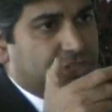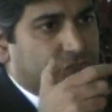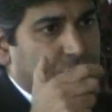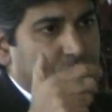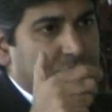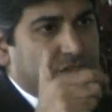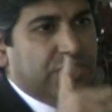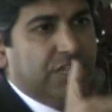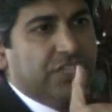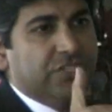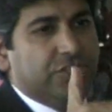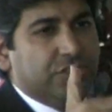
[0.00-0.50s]

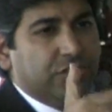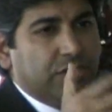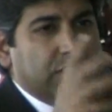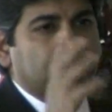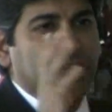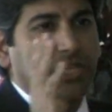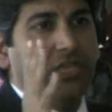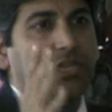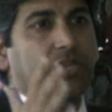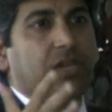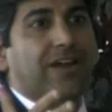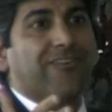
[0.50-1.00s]

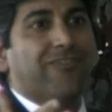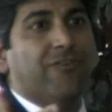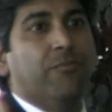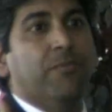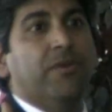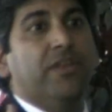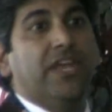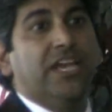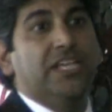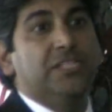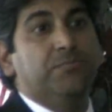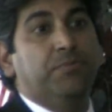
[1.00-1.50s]
traditionally
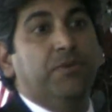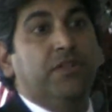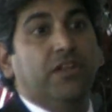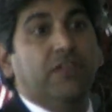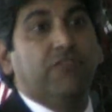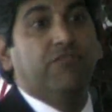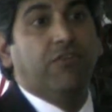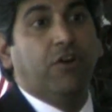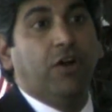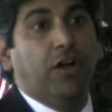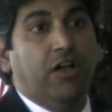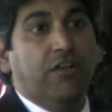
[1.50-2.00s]
government has been
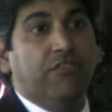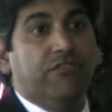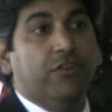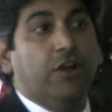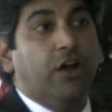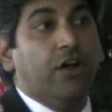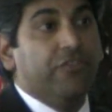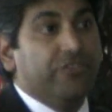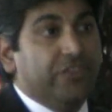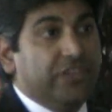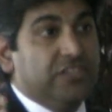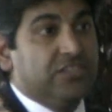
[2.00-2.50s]
involved
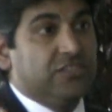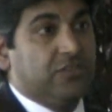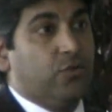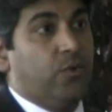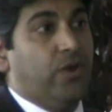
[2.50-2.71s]
on these